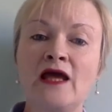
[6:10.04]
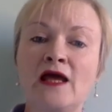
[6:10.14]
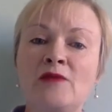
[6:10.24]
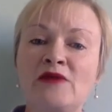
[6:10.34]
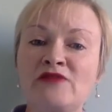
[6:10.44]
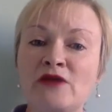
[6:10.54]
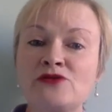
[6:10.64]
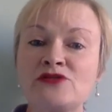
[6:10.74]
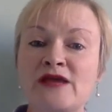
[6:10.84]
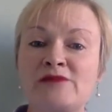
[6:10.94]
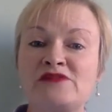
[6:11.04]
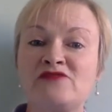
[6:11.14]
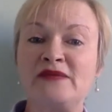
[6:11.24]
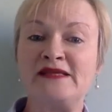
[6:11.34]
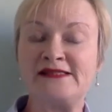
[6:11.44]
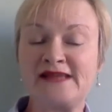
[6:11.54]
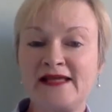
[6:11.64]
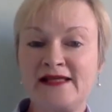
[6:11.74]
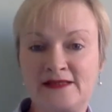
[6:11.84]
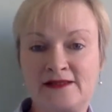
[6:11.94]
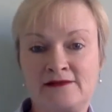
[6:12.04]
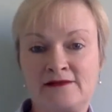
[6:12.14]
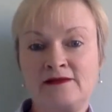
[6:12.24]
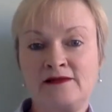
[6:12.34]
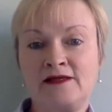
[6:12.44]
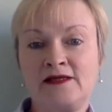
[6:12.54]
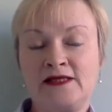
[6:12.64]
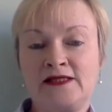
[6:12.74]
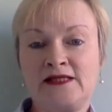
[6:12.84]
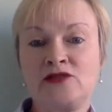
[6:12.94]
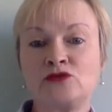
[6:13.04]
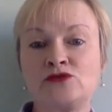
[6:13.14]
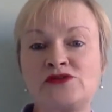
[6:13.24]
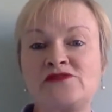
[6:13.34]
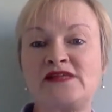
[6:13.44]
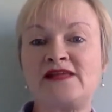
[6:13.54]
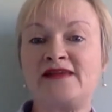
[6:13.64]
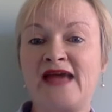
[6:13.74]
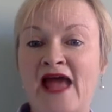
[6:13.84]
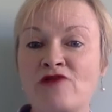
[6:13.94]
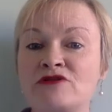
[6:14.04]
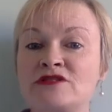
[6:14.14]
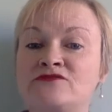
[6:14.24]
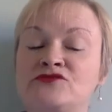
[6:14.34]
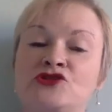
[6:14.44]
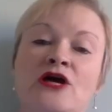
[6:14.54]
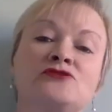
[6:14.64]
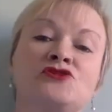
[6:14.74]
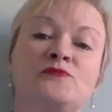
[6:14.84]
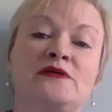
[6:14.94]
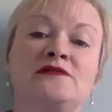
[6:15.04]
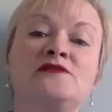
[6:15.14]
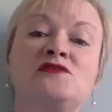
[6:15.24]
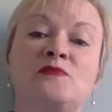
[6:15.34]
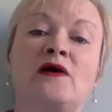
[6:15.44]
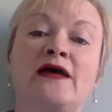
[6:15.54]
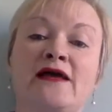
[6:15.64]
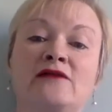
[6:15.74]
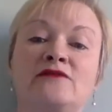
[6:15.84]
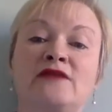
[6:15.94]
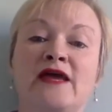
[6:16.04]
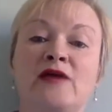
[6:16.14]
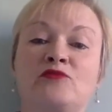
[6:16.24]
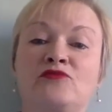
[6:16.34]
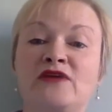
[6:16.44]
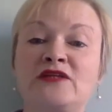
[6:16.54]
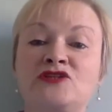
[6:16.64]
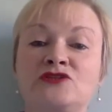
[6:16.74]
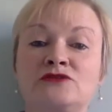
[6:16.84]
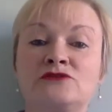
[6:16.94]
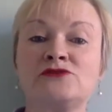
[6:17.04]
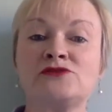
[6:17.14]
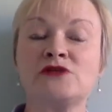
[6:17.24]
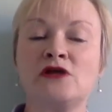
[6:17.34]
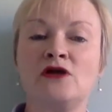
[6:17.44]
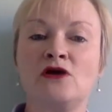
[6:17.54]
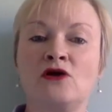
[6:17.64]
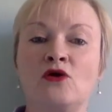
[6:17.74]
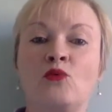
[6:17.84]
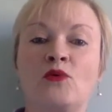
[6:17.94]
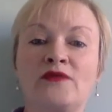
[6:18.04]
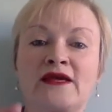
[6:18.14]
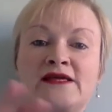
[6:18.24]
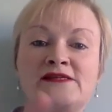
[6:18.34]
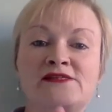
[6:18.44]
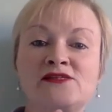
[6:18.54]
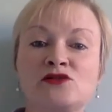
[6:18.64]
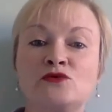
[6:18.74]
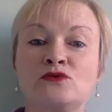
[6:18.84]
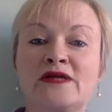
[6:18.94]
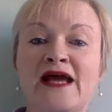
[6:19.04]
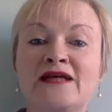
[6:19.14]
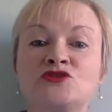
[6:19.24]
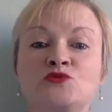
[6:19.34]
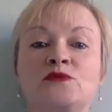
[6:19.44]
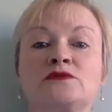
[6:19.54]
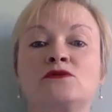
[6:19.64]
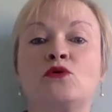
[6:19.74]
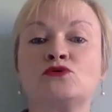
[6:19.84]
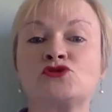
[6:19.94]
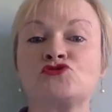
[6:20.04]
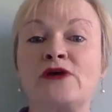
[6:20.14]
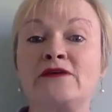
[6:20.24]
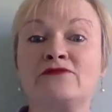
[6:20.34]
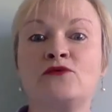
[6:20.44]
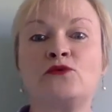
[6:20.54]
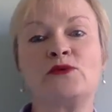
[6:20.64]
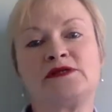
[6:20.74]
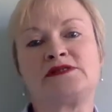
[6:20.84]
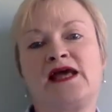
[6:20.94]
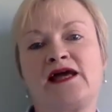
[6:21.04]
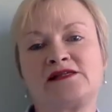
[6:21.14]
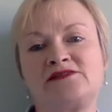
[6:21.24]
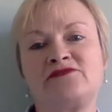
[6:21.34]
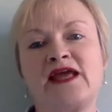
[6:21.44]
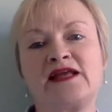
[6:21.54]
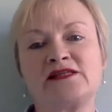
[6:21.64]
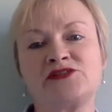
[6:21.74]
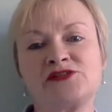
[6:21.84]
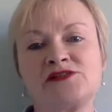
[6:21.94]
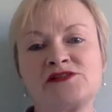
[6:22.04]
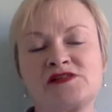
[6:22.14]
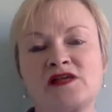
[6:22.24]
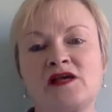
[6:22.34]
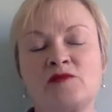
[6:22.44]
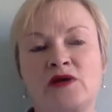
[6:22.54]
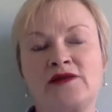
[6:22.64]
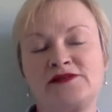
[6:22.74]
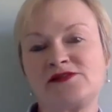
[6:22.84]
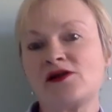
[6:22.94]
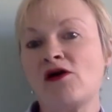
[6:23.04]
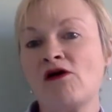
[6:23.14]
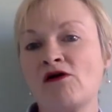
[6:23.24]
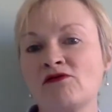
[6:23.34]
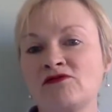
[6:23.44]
But if those steps have been taken, then the courts have said that errors of judgment by healthcare professionals, or what the cases call casual or straightforward acts of negligence by the staff,